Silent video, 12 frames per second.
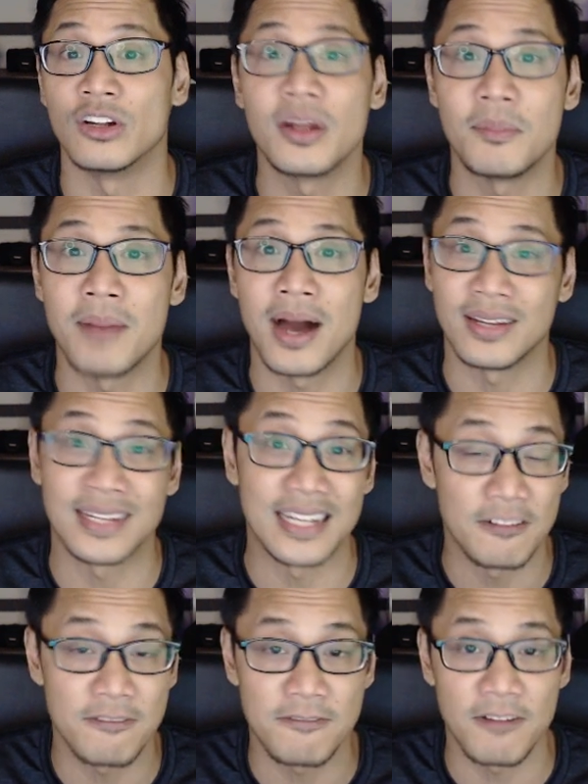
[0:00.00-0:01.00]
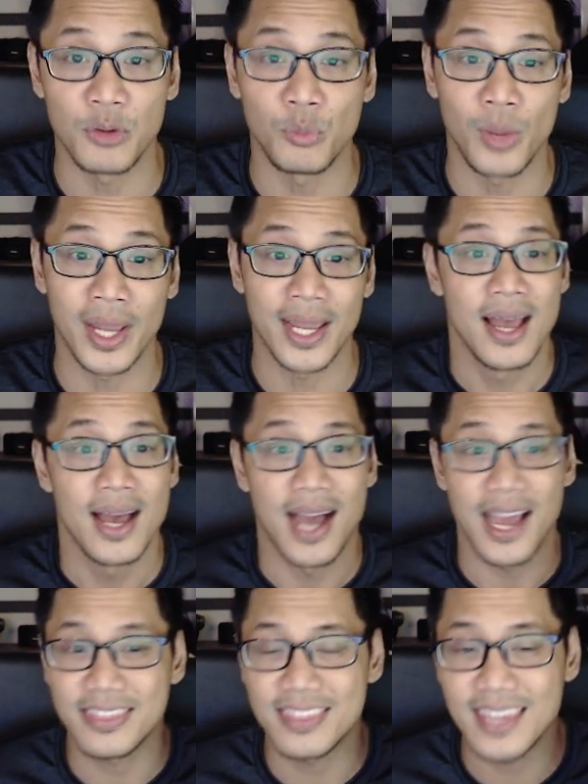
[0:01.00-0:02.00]
about it in a fun way,
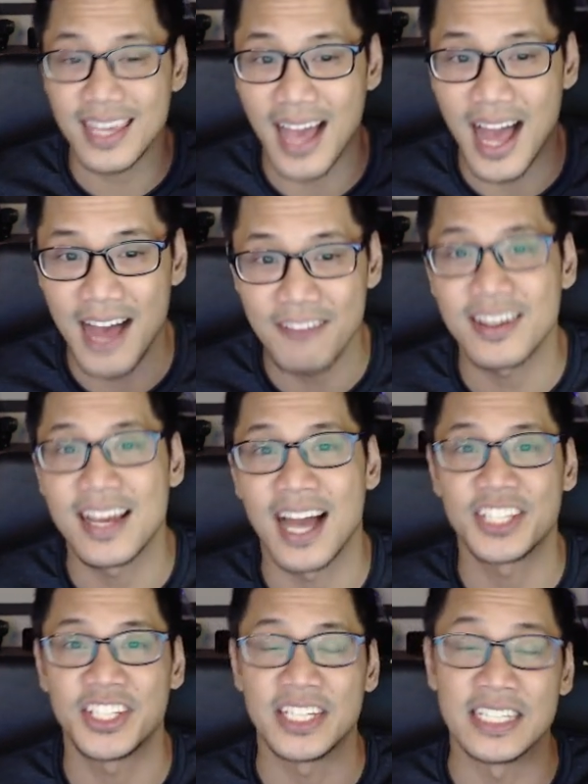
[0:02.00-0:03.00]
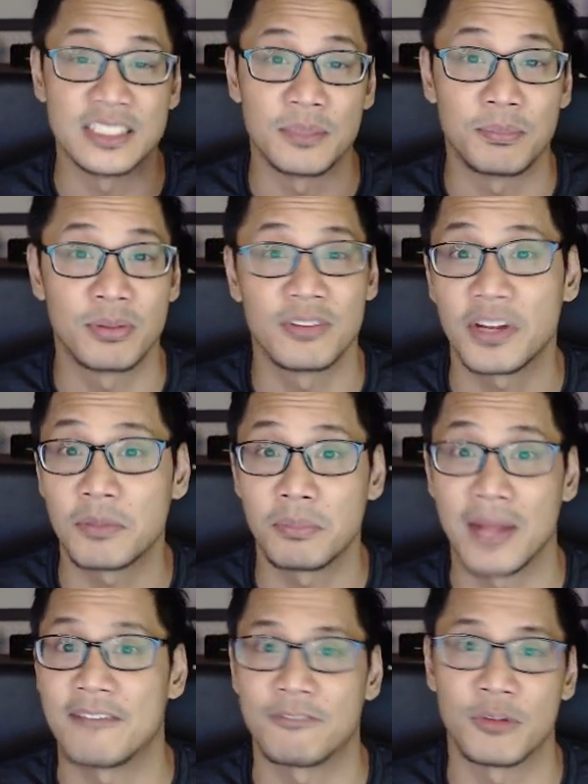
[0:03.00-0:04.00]
I think Aavegotchi is the perfect
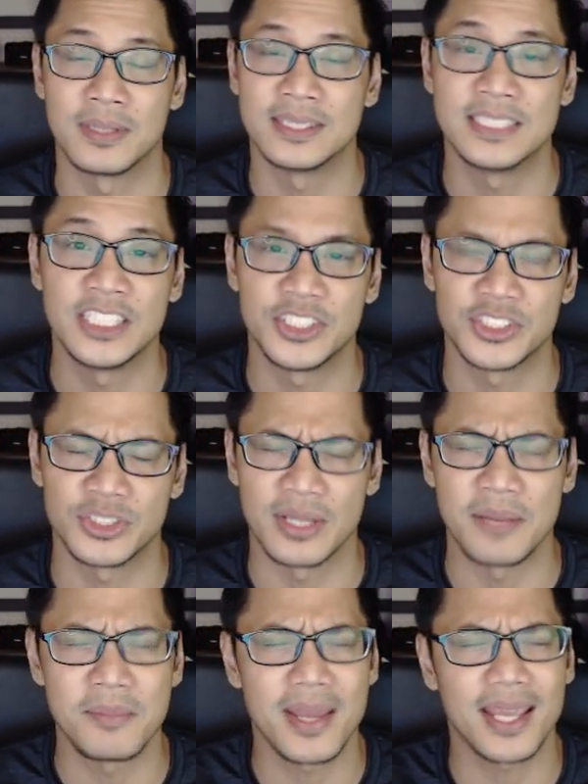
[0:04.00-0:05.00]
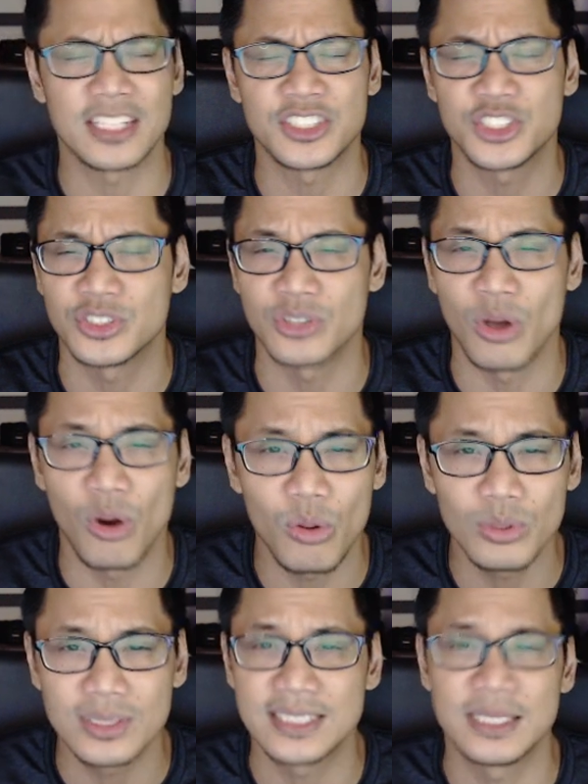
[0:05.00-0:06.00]
platform to teach you. So they make it
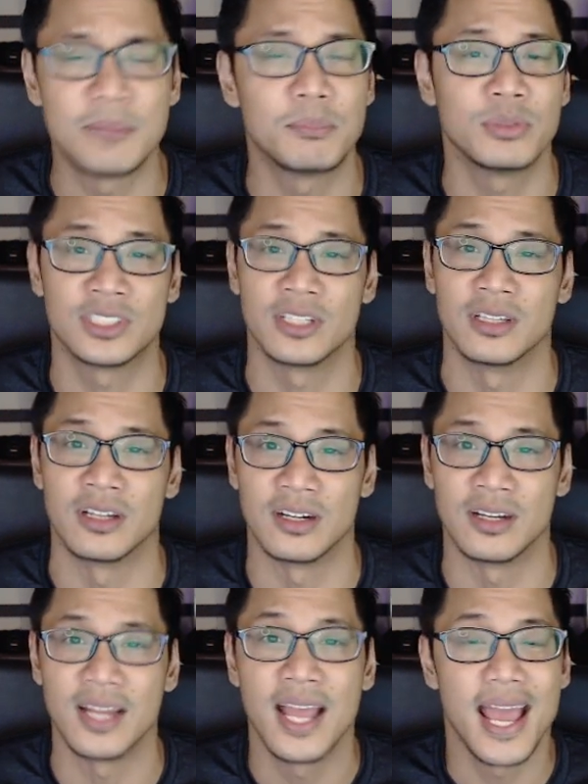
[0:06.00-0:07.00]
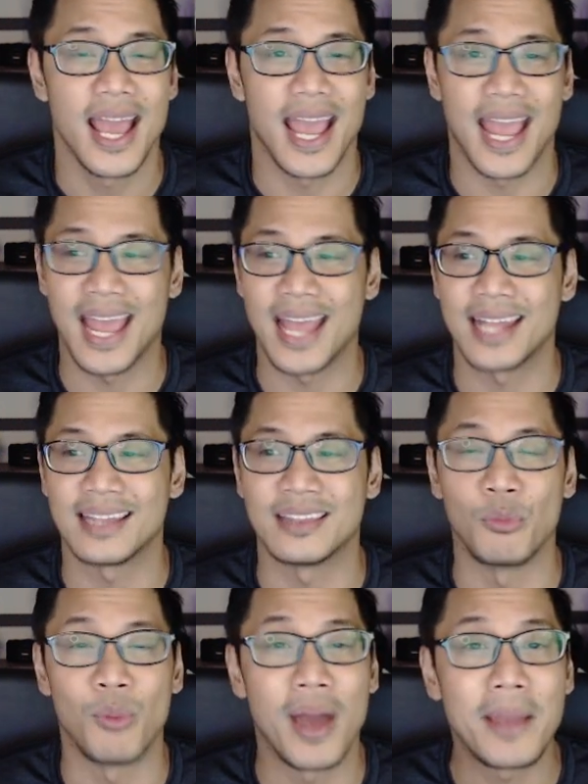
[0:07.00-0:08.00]
so simple to learn, and
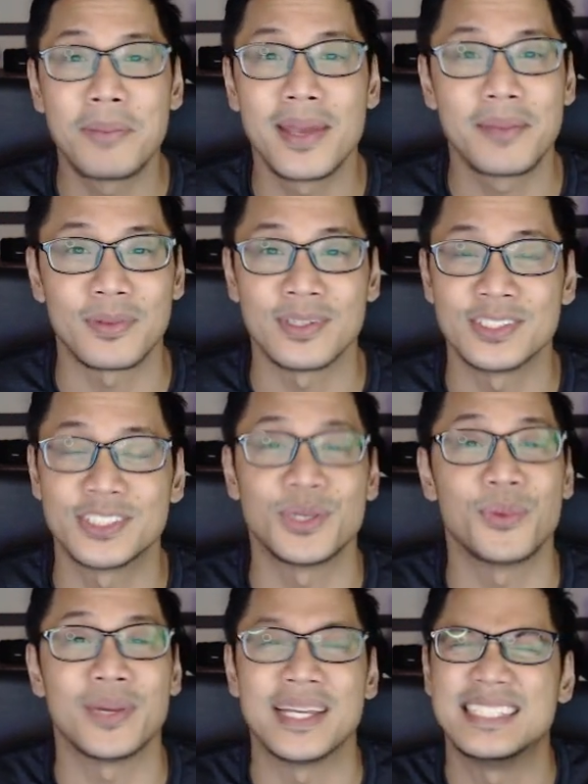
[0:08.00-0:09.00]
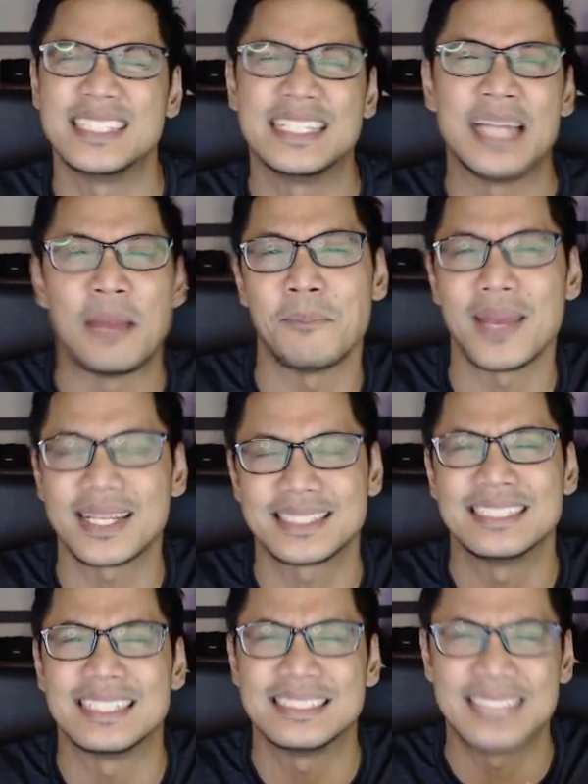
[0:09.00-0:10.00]
the white paper is so easy. They mix
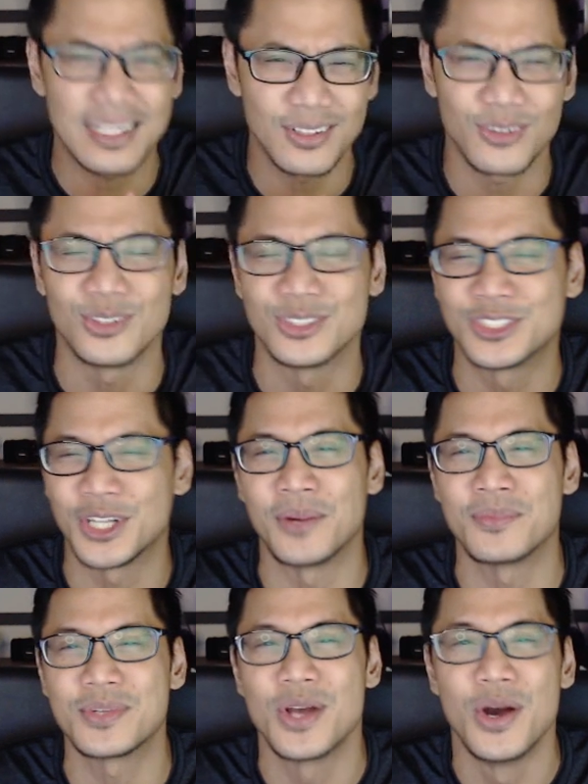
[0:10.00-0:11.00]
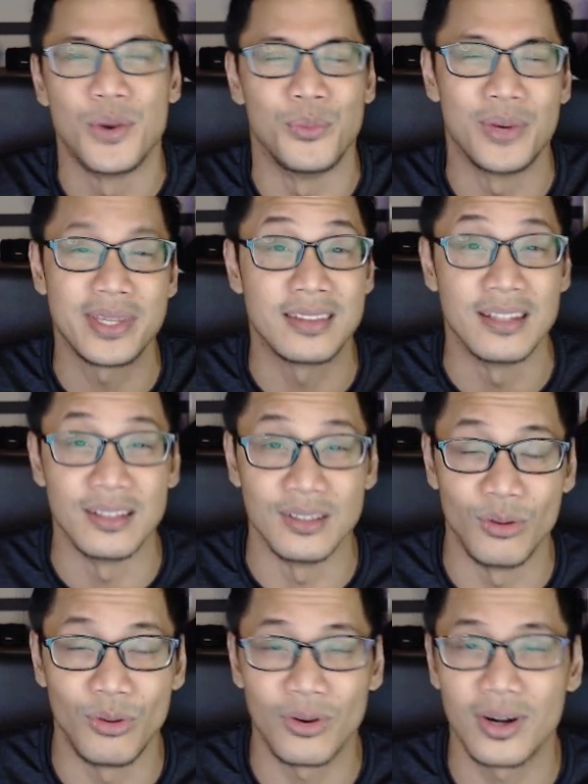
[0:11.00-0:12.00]
in the technical terms with the
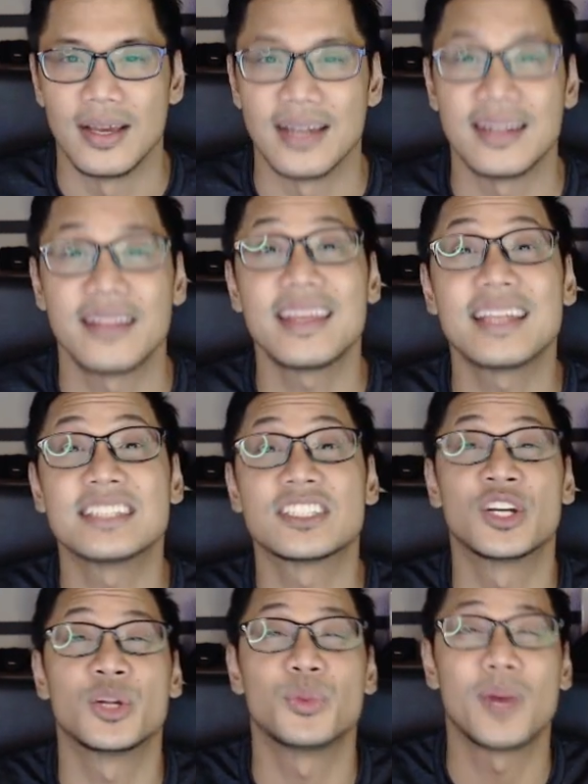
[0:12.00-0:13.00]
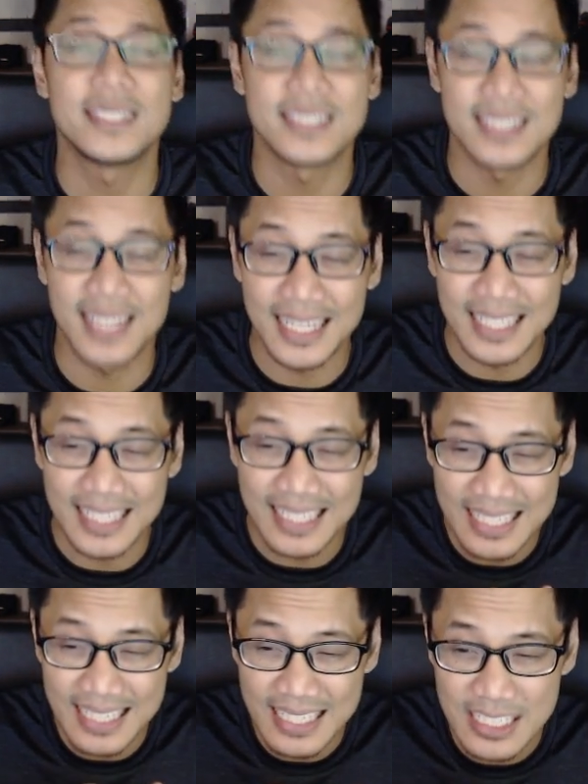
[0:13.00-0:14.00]
lore, and I think it's a good way to
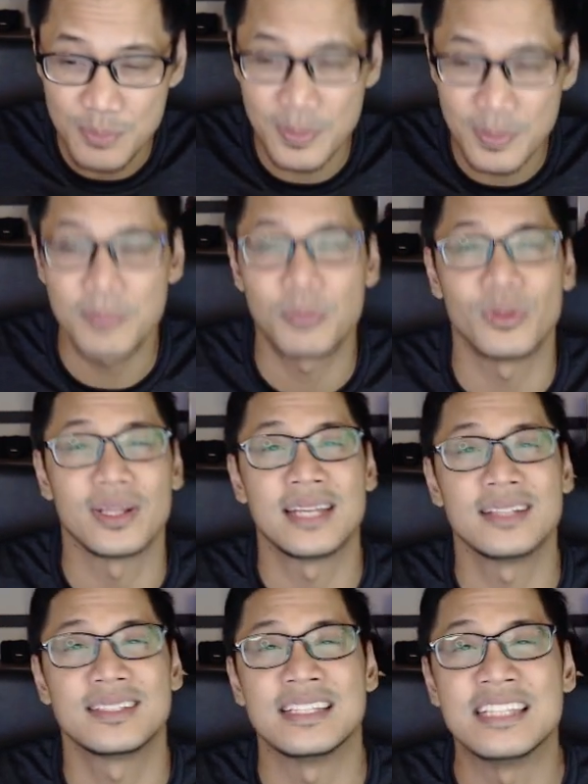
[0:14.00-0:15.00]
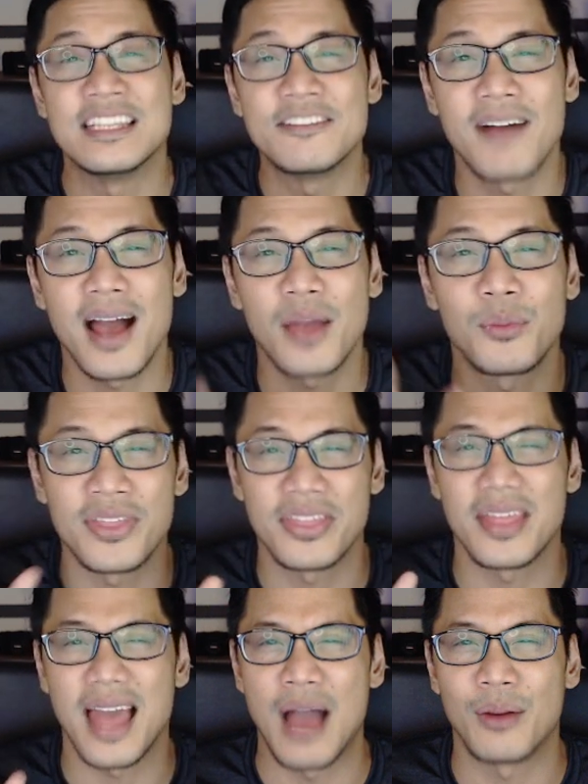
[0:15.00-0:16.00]
ease people into DeFi
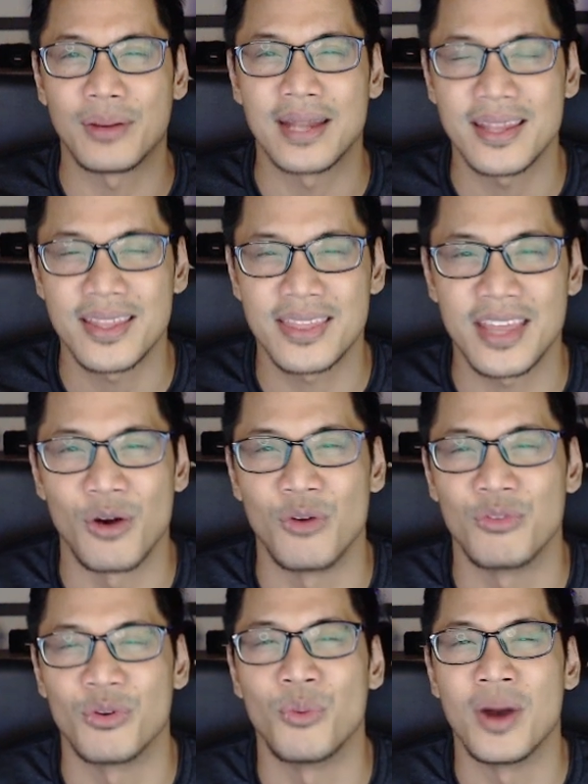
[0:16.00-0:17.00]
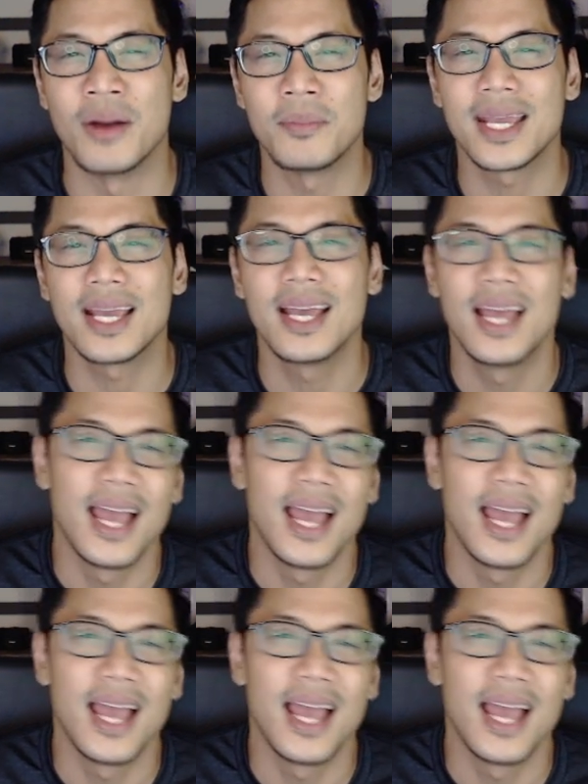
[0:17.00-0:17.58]
without anything overwhelming.